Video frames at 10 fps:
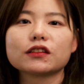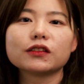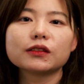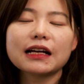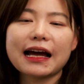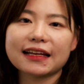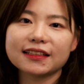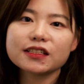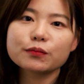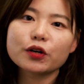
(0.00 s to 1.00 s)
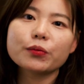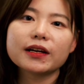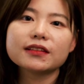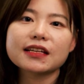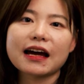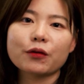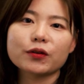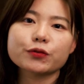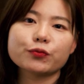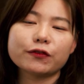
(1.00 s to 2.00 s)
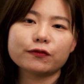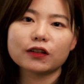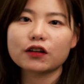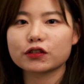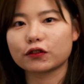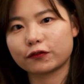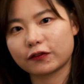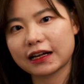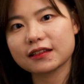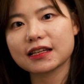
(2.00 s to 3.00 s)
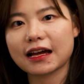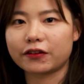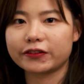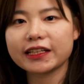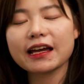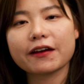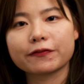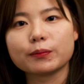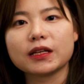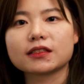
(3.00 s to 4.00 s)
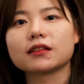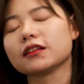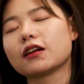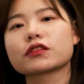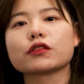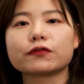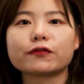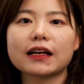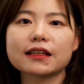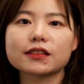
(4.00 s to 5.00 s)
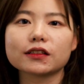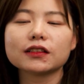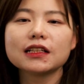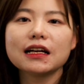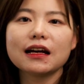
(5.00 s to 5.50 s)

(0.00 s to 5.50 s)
So at this moment, I was with lots of friends. I already have met a lot of friends, so